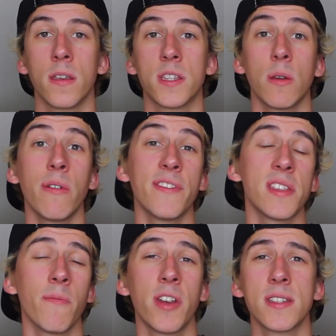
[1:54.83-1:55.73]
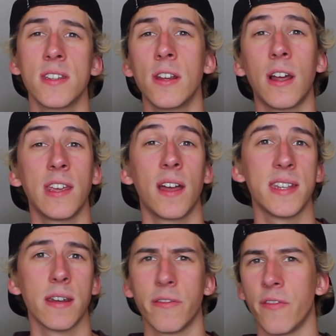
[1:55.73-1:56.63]
So if for some reason you like the
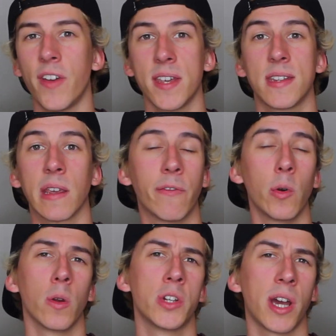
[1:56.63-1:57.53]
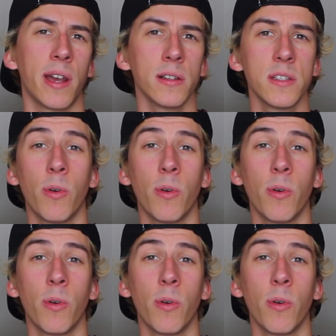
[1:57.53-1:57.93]
idea of investing for your child